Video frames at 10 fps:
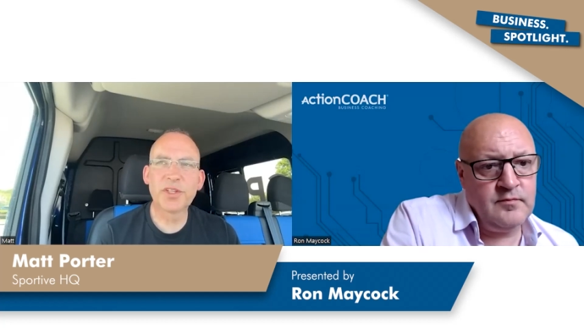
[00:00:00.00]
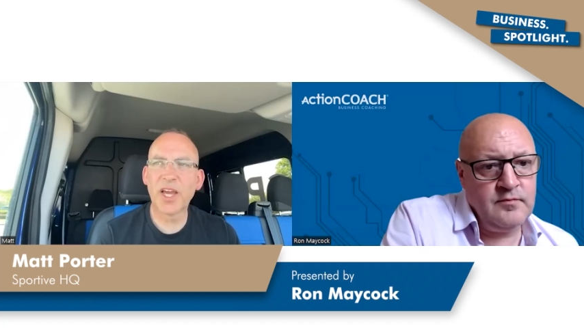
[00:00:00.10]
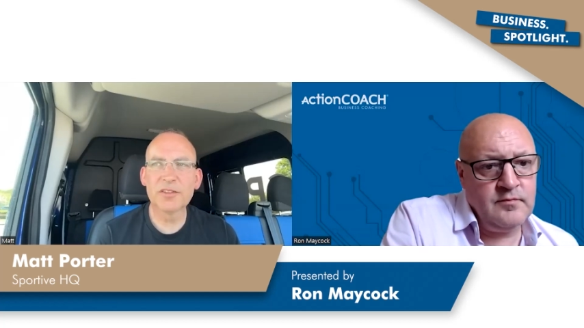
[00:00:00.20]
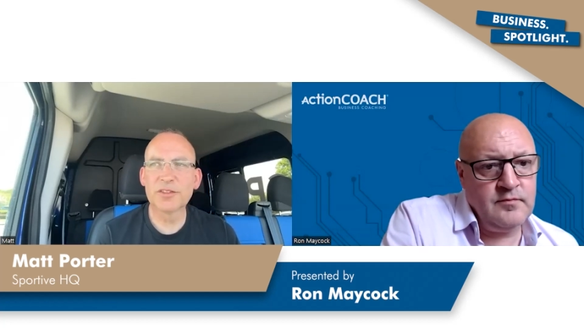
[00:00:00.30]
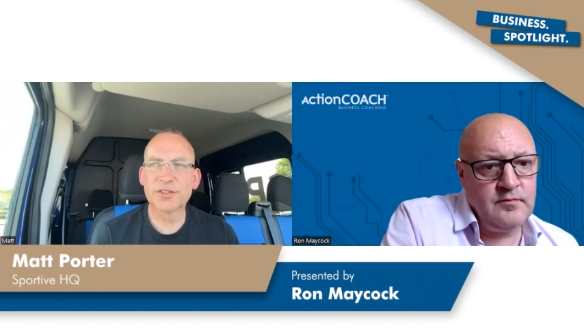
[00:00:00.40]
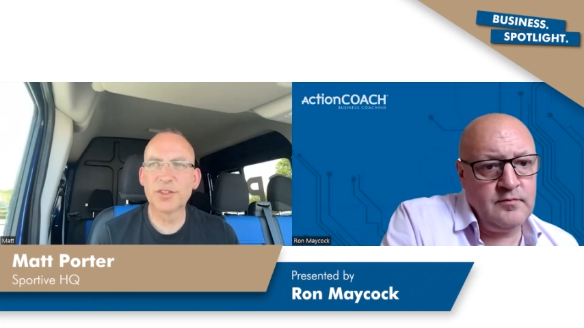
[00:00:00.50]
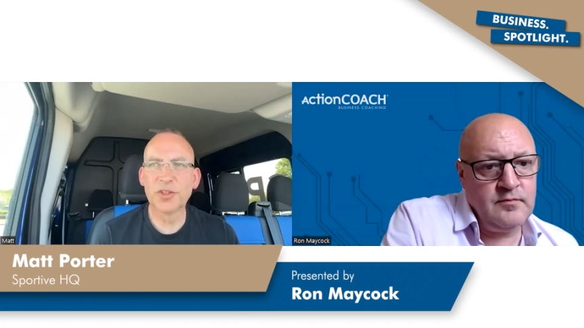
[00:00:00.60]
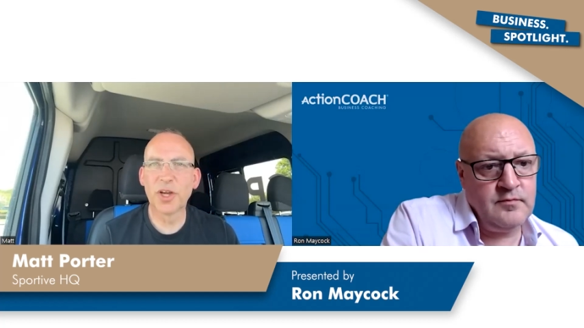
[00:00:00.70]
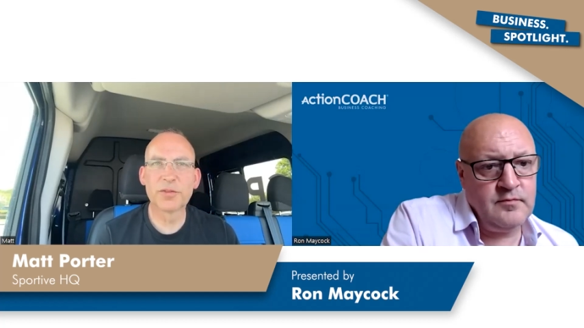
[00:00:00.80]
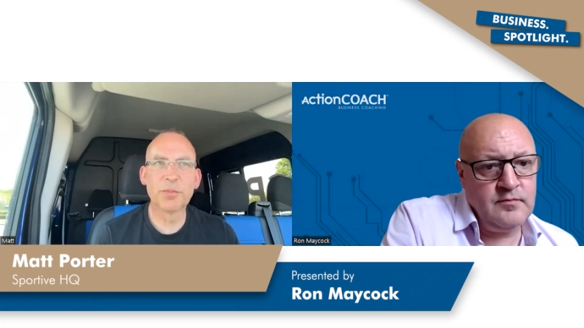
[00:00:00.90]
Speaker 1: You can
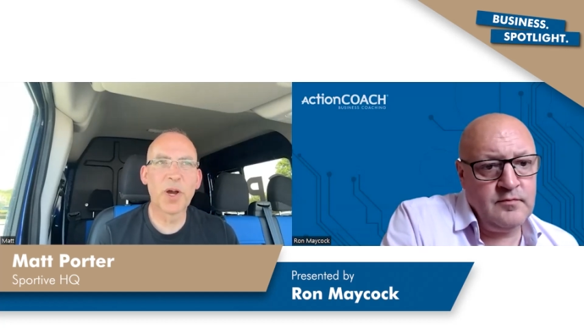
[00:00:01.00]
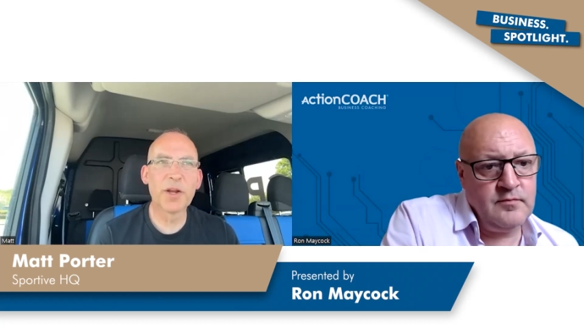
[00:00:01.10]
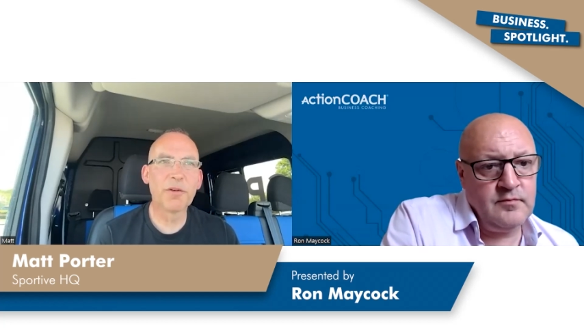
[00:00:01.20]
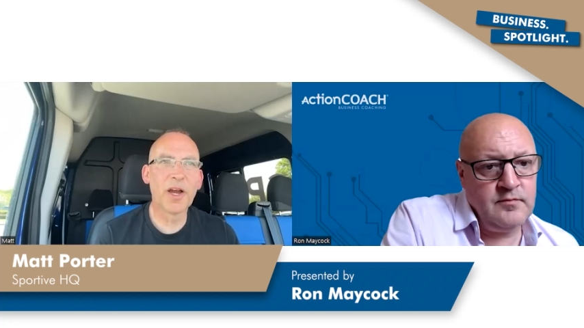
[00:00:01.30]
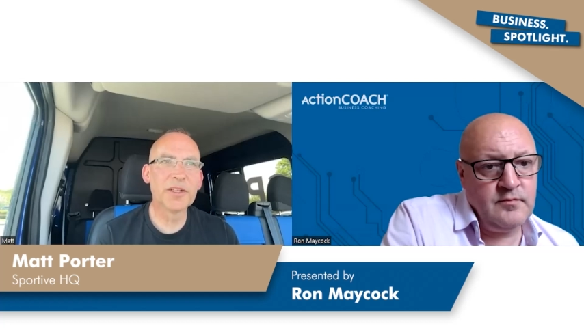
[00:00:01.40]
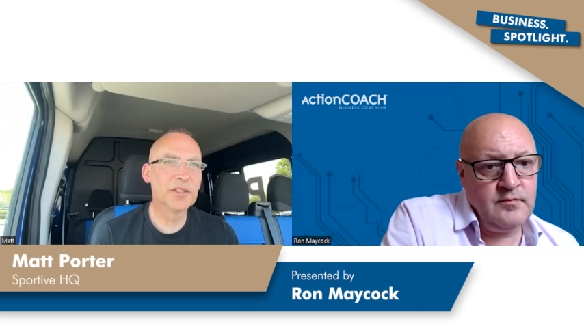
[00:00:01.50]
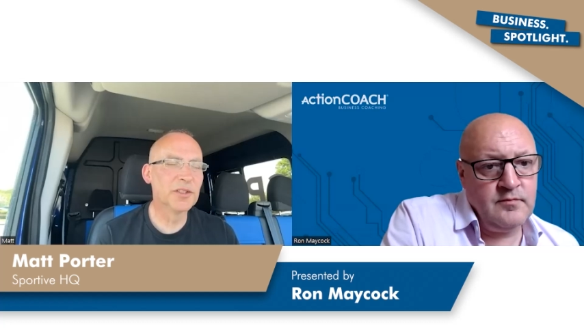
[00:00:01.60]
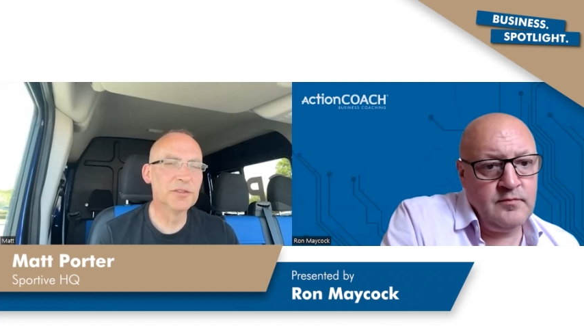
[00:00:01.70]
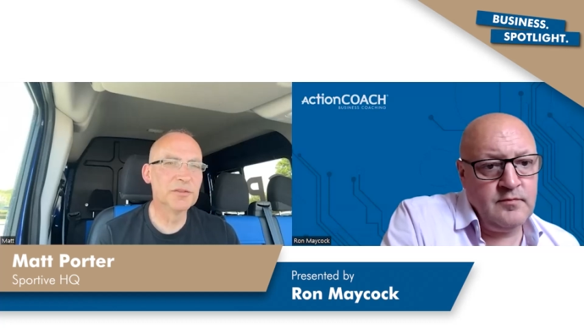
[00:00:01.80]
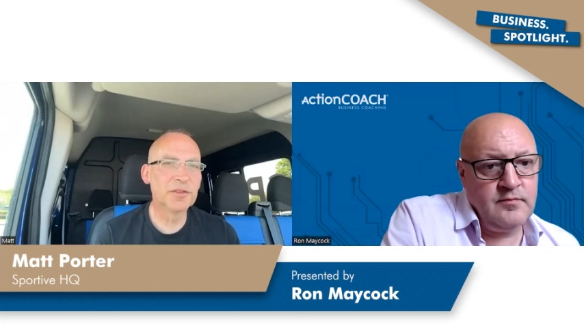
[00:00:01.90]
still go for a bike ride,
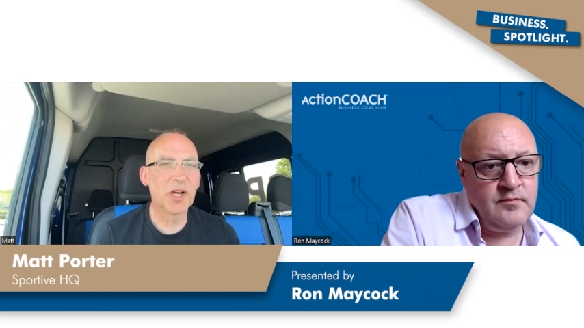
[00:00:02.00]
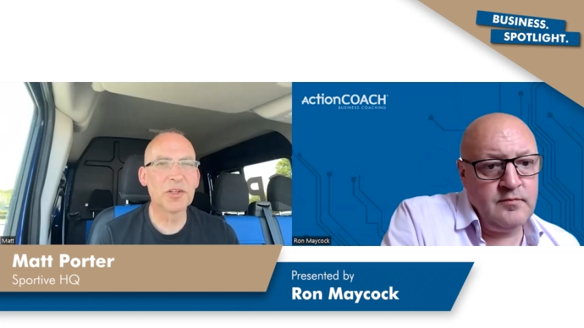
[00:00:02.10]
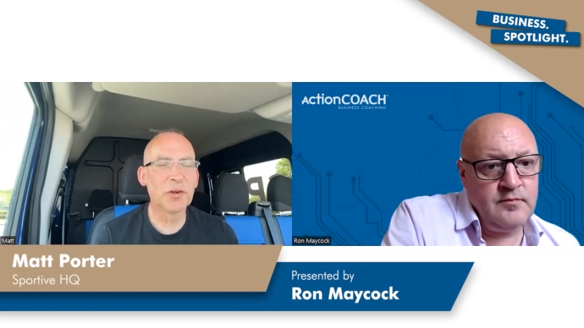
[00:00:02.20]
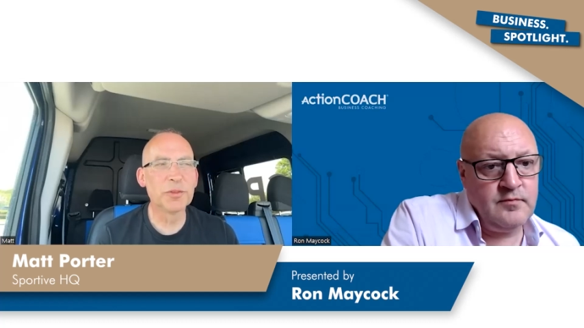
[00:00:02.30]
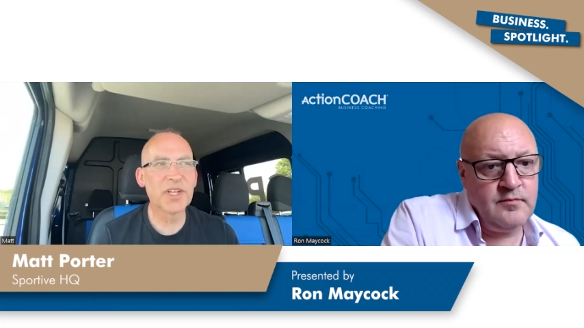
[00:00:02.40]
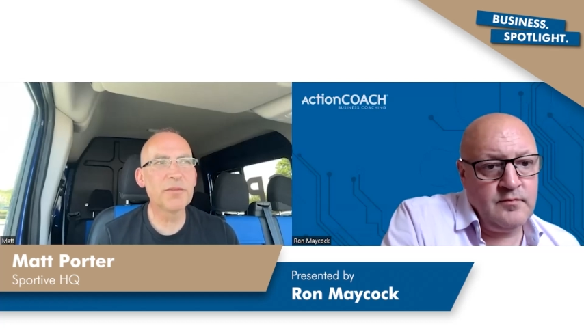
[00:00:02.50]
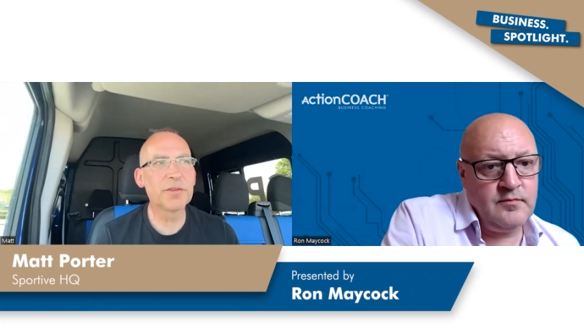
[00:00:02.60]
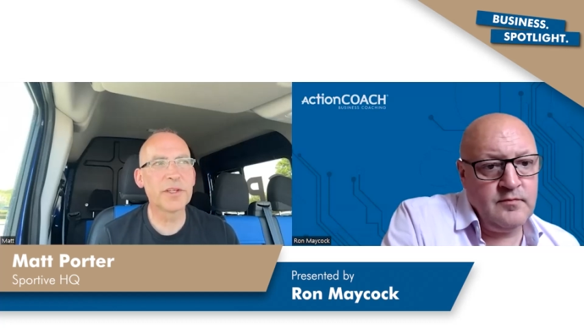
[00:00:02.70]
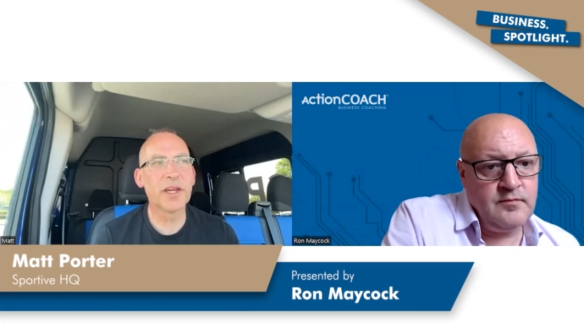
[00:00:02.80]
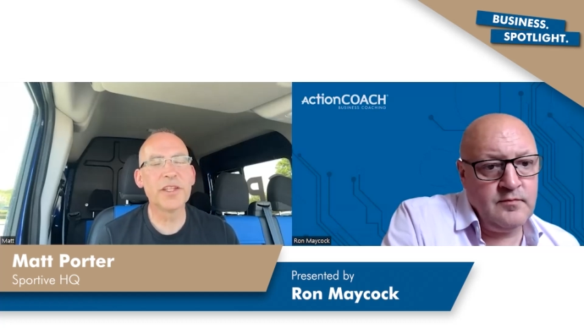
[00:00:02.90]
and I'd always
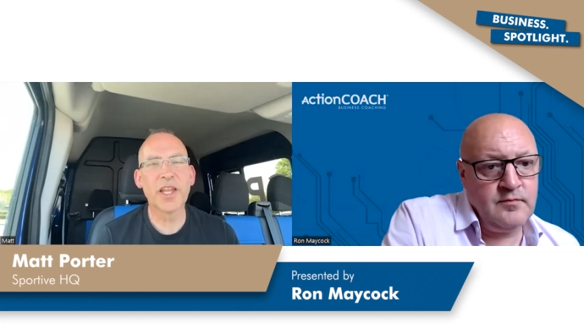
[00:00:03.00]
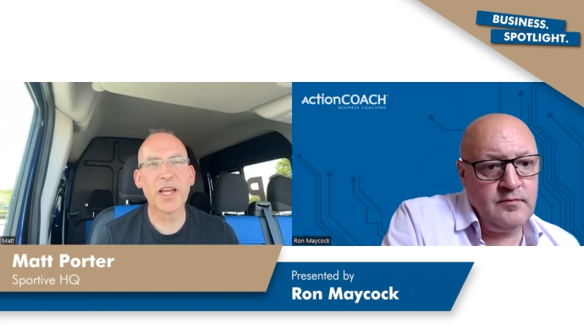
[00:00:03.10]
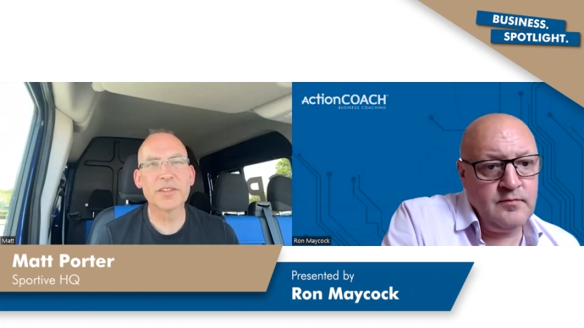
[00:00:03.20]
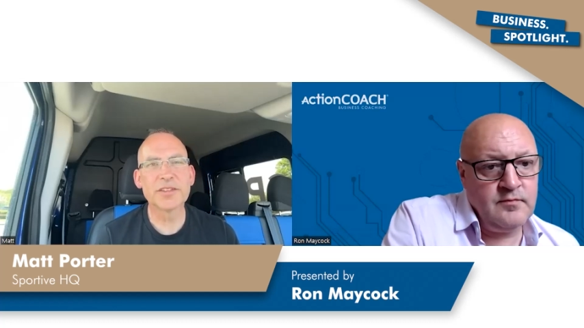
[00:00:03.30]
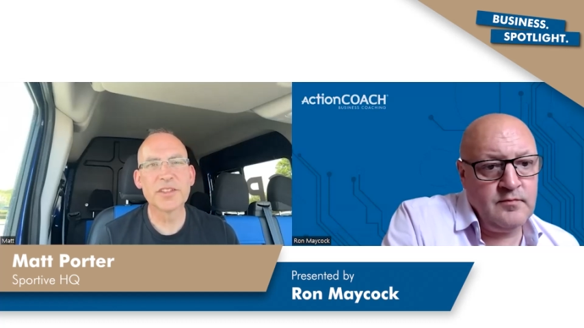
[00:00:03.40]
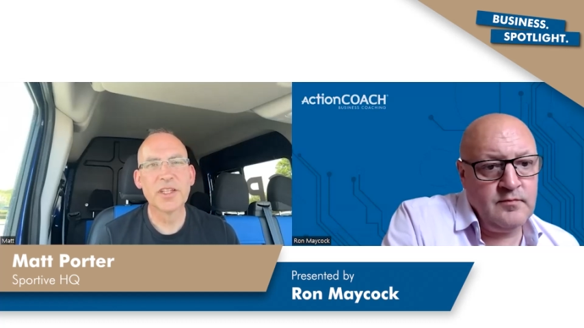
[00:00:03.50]
advocate that.